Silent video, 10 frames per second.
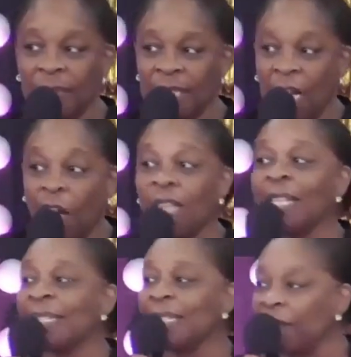On
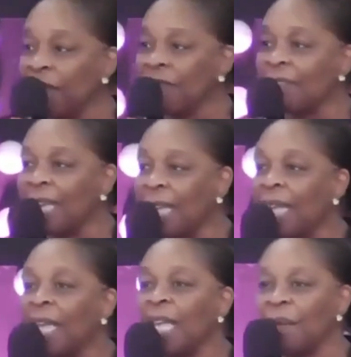the seventh day,
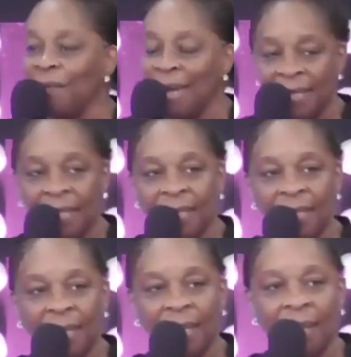he
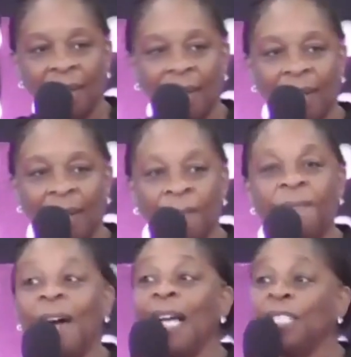rested.
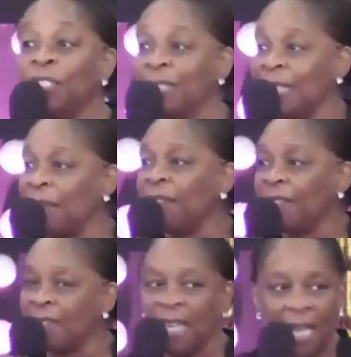Find your
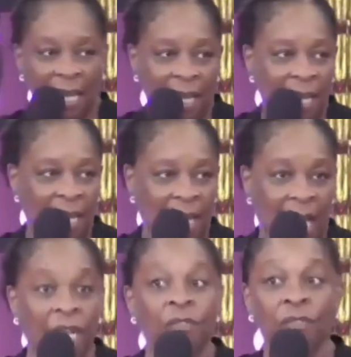seventh day
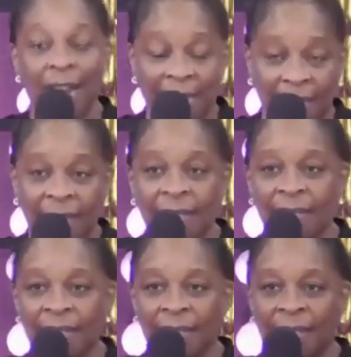and rest.
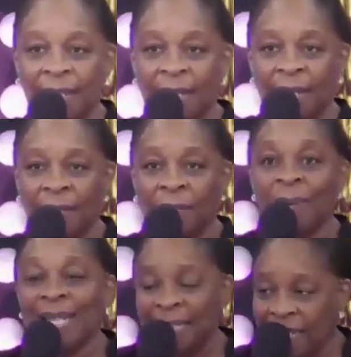
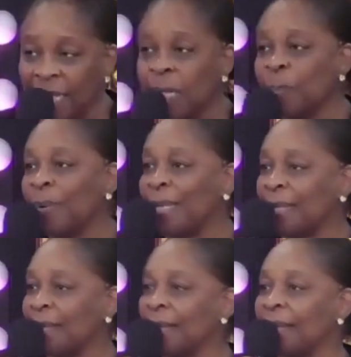Rest in his
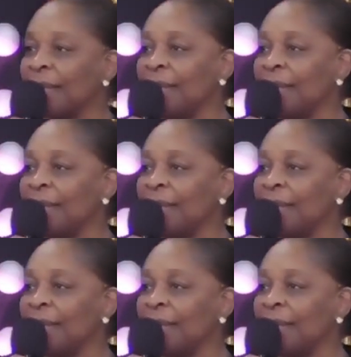presence.